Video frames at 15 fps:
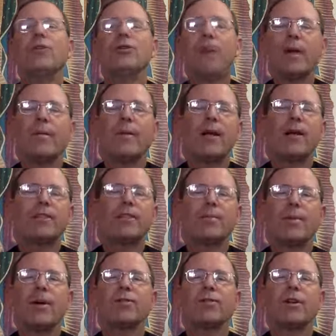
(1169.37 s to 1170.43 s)
Try to make a
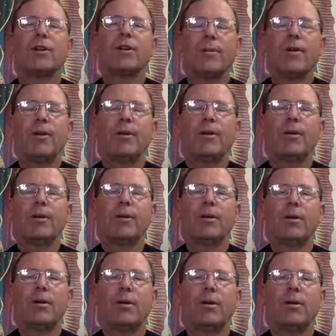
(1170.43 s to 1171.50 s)
spiritual communion.
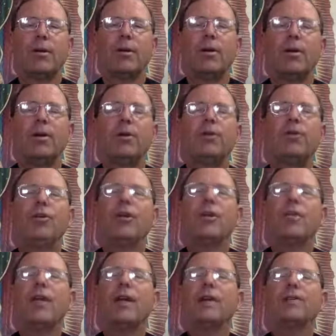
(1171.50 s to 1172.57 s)
You
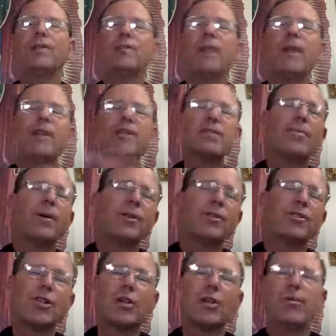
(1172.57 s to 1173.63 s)
can make as many
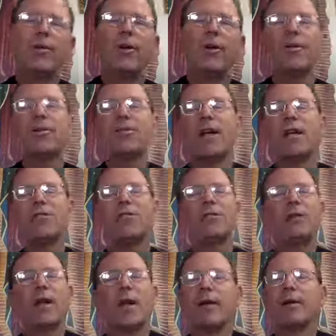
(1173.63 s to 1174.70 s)
spiritual communions as
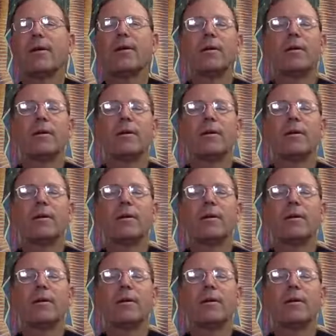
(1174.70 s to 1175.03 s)
you like.